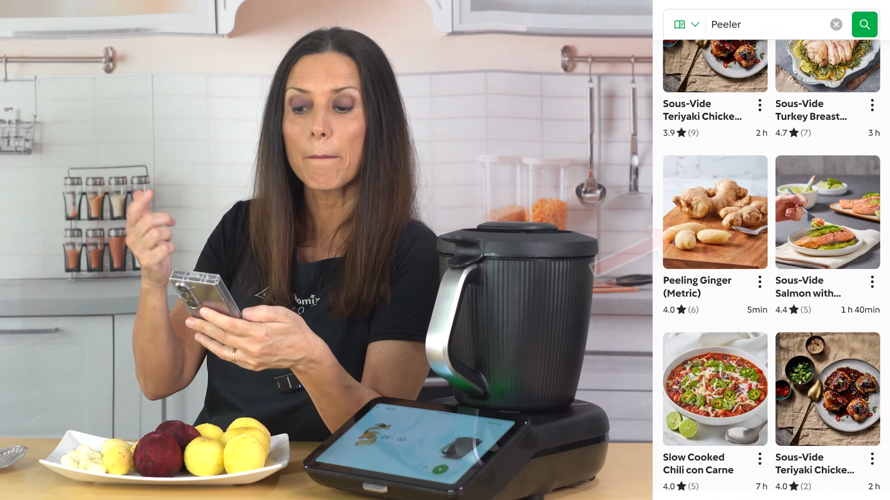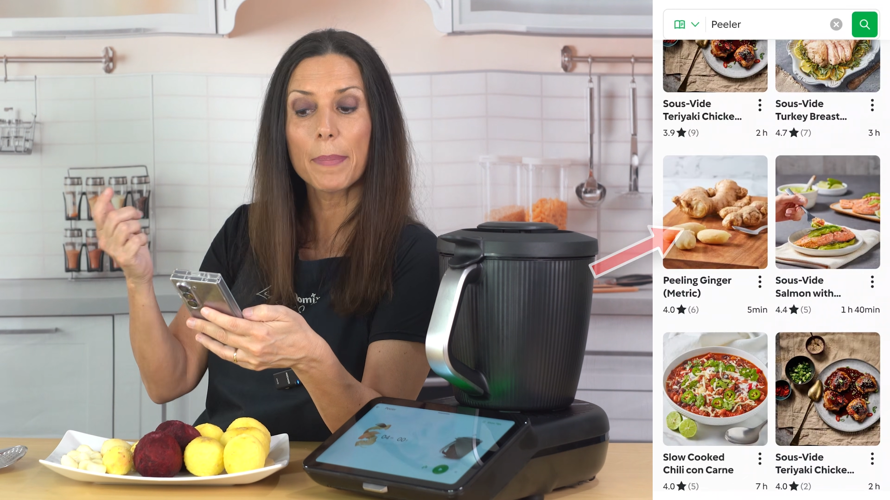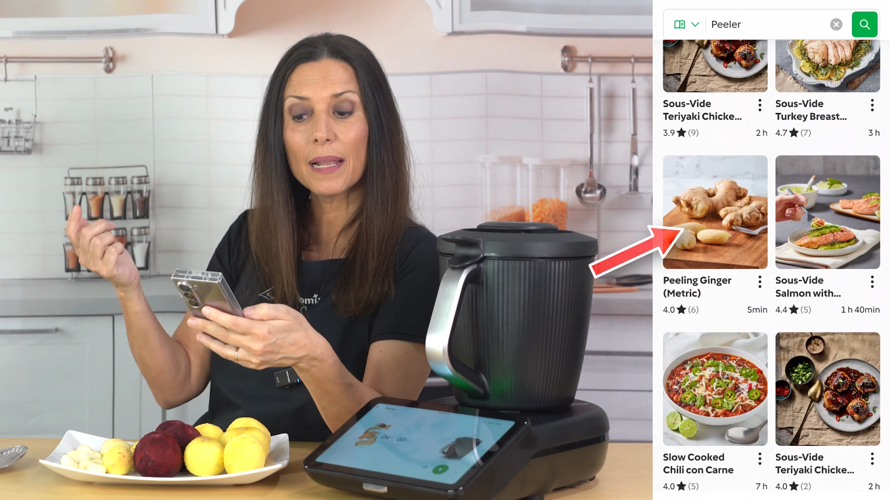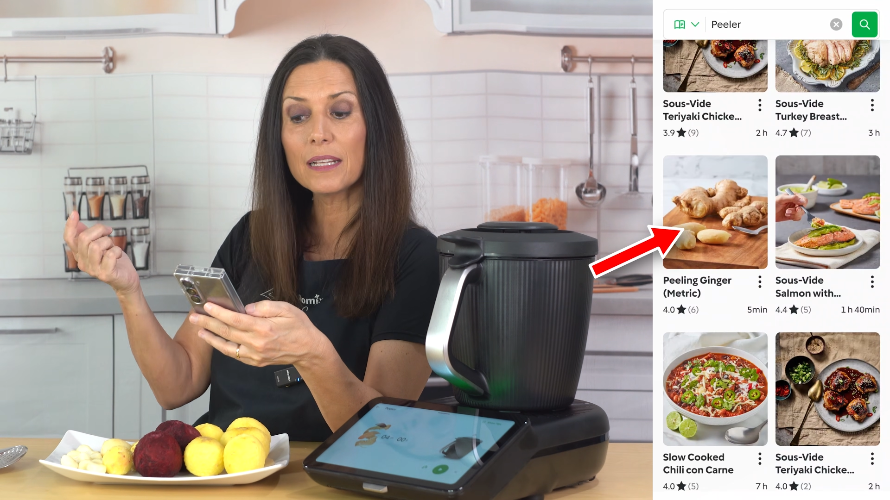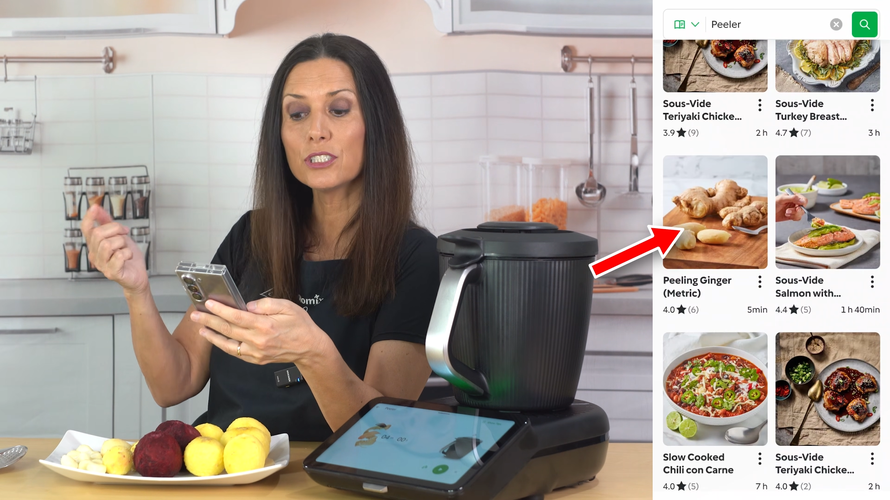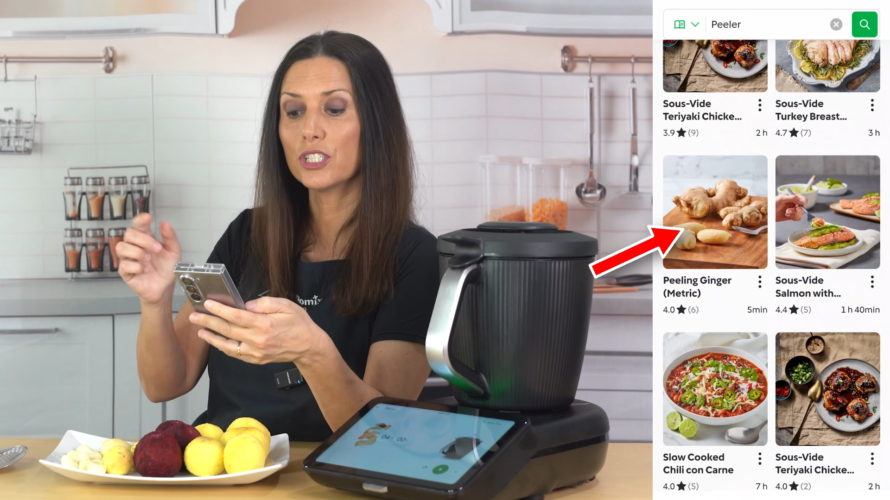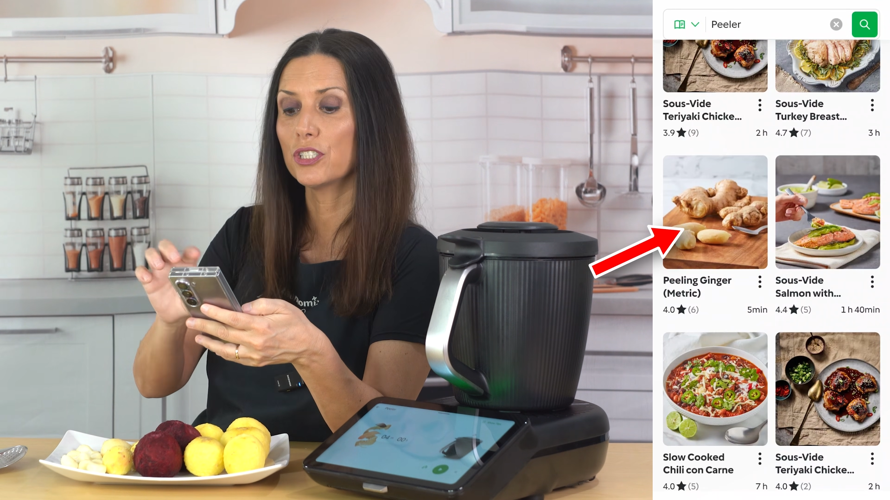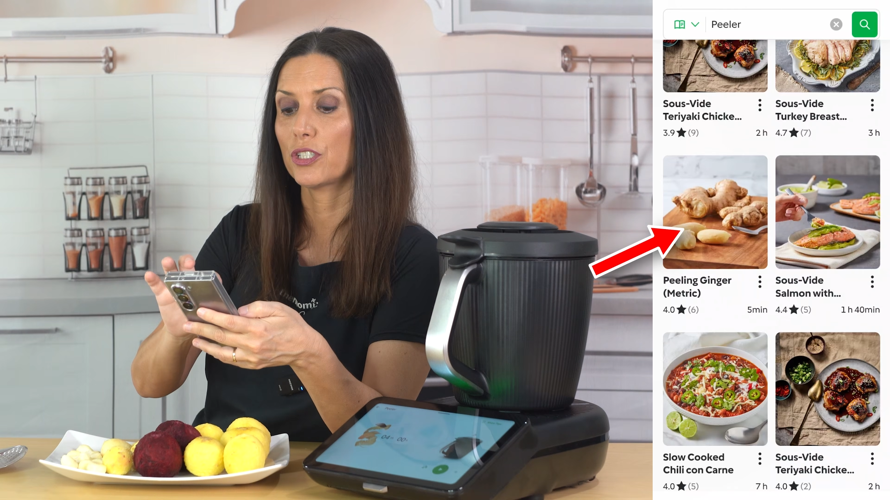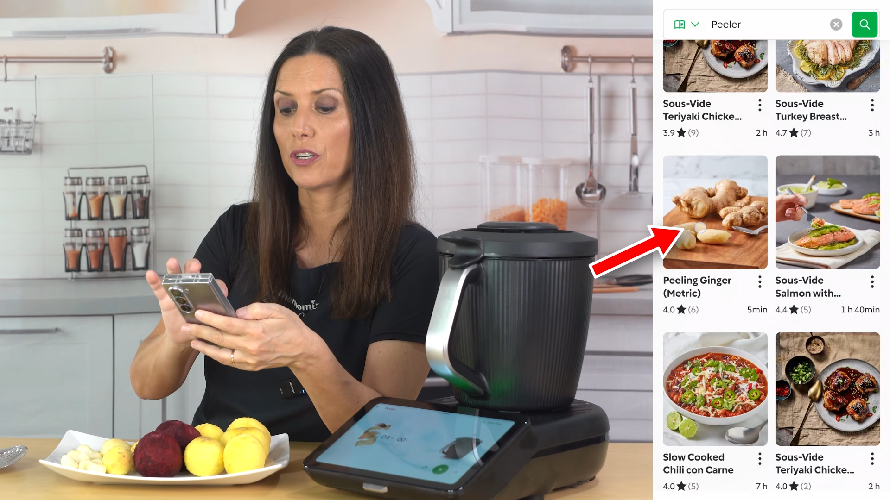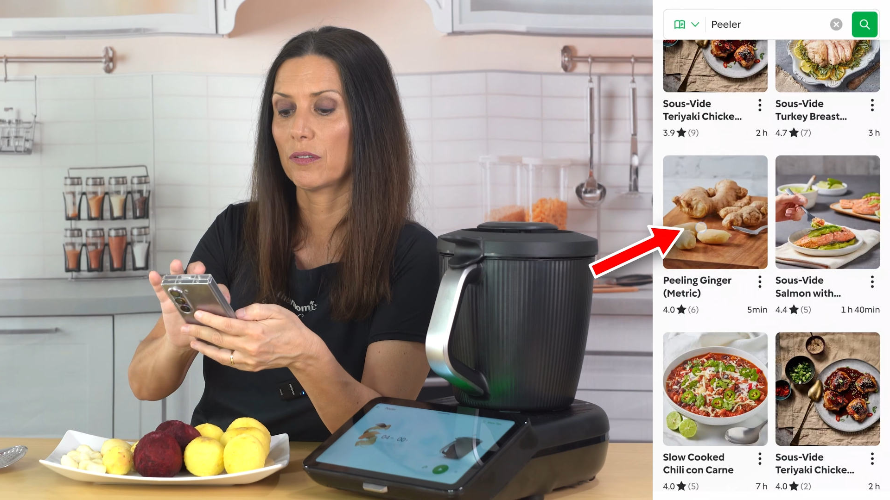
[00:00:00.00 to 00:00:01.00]
peeling
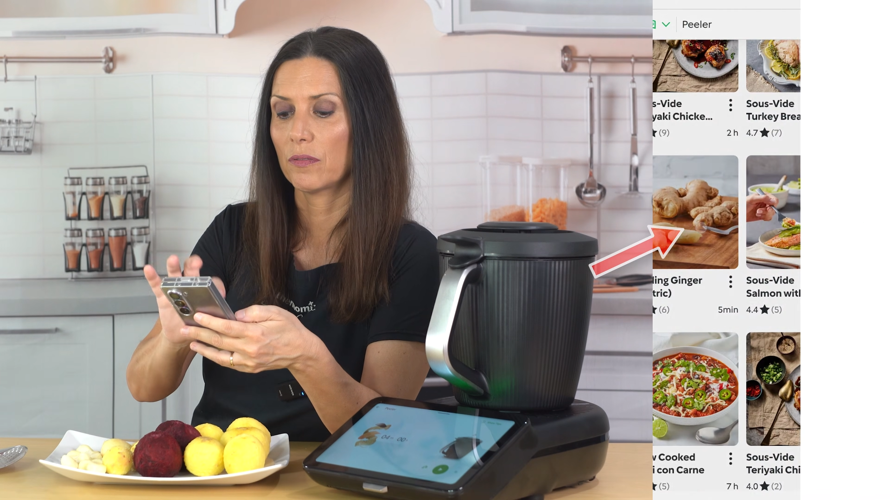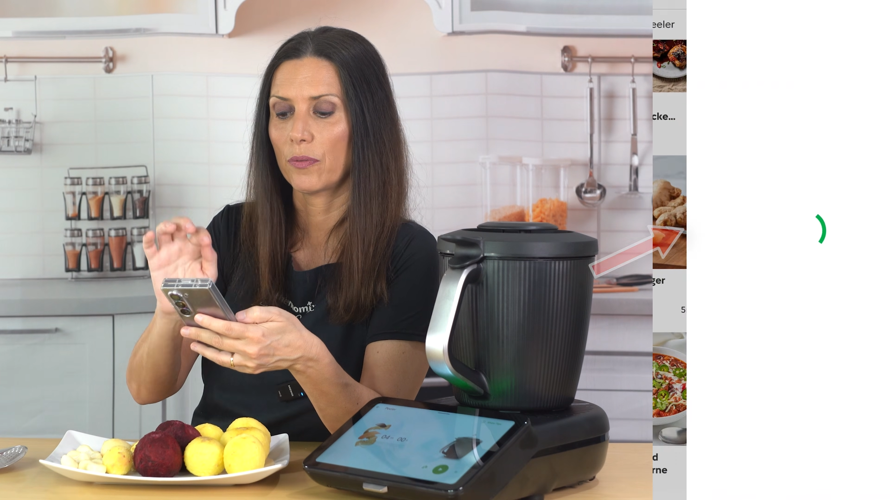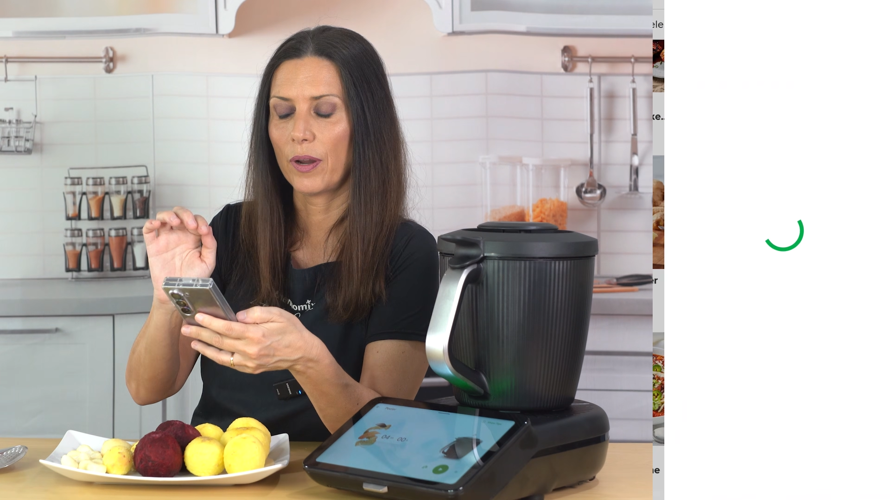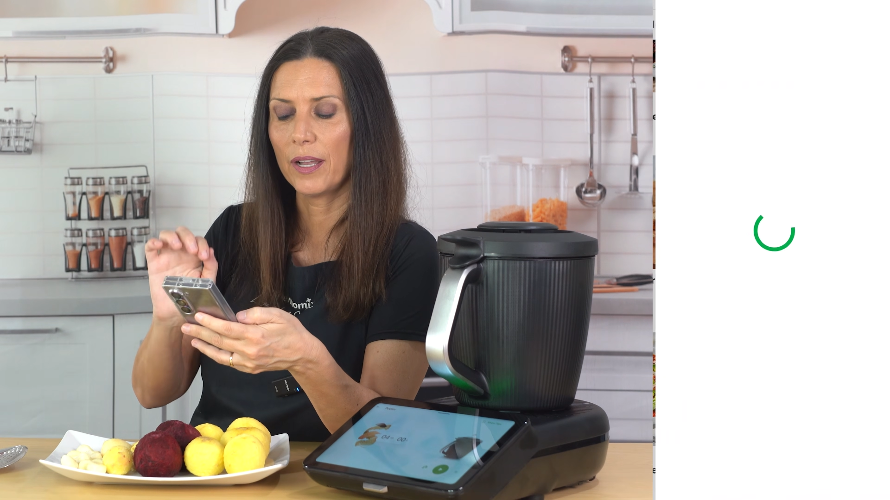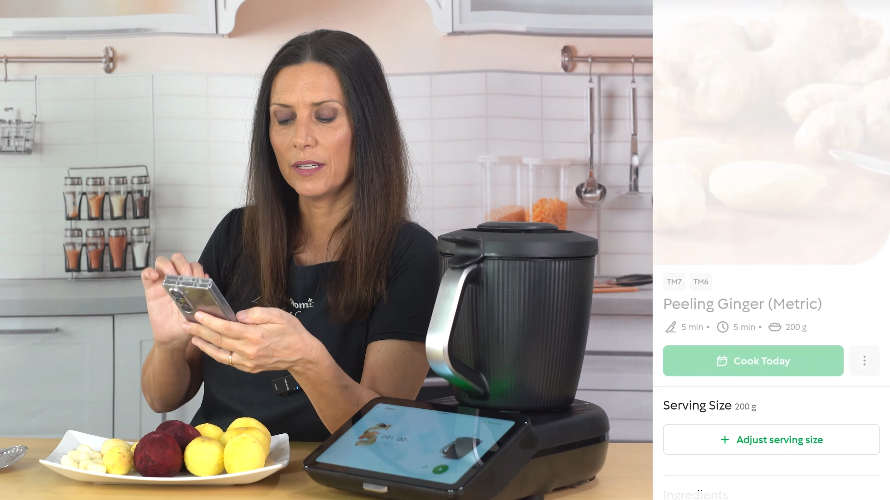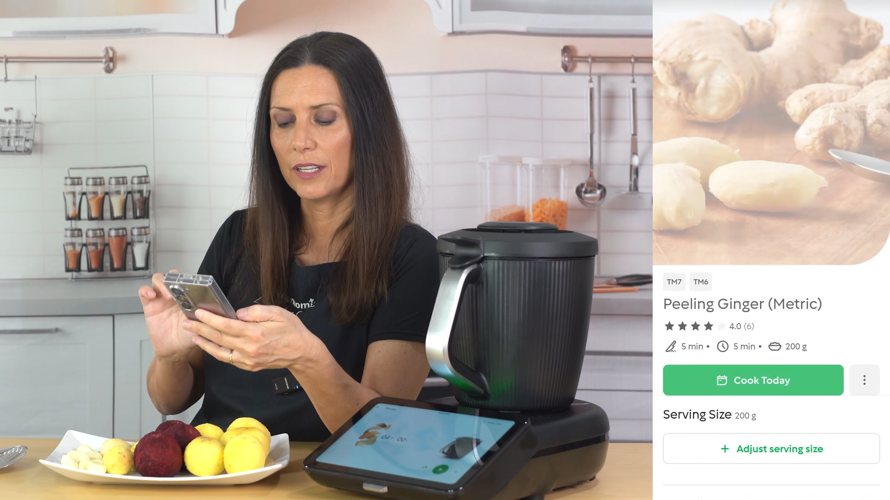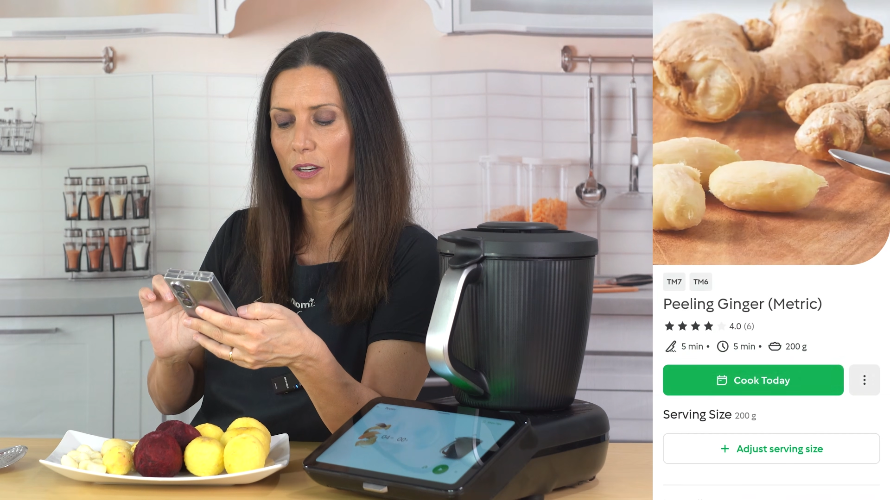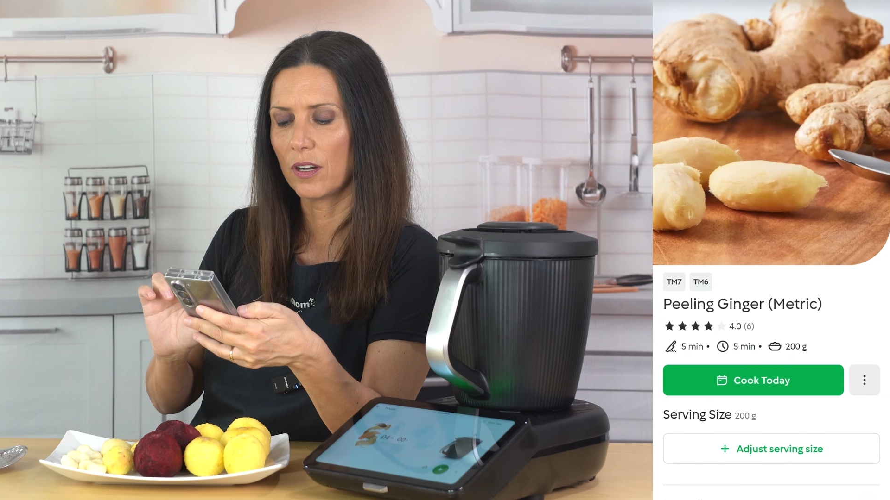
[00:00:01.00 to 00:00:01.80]
ginger, right here.